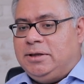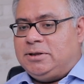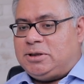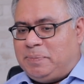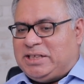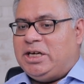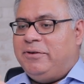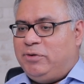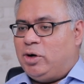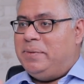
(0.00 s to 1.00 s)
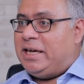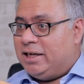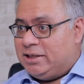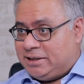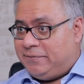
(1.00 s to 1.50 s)
Especially if you're
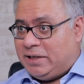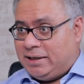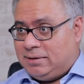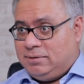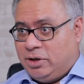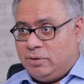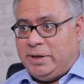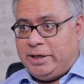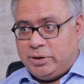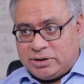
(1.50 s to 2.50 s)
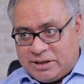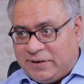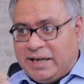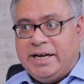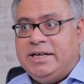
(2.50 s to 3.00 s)
making a shift that, you know, where you're
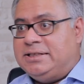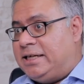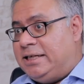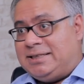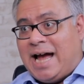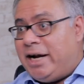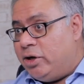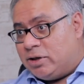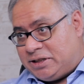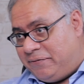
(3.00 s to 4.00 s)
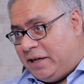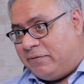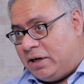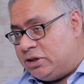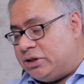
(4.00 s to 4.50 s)
shifting industries and you're shifting
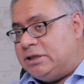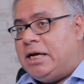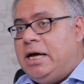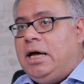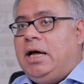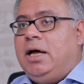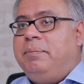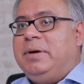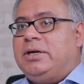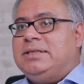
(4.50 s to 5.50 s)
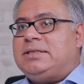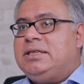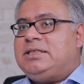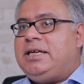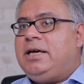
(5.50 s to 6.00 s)
functions. Because,
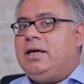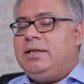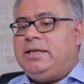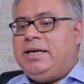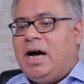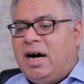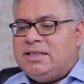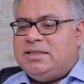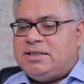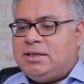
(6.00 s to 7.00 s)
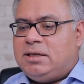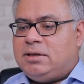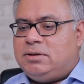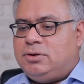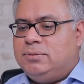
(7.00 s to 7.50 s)
see, the
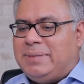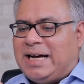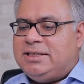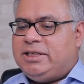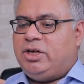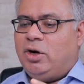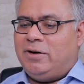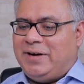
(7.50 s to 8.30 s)
answer to managing your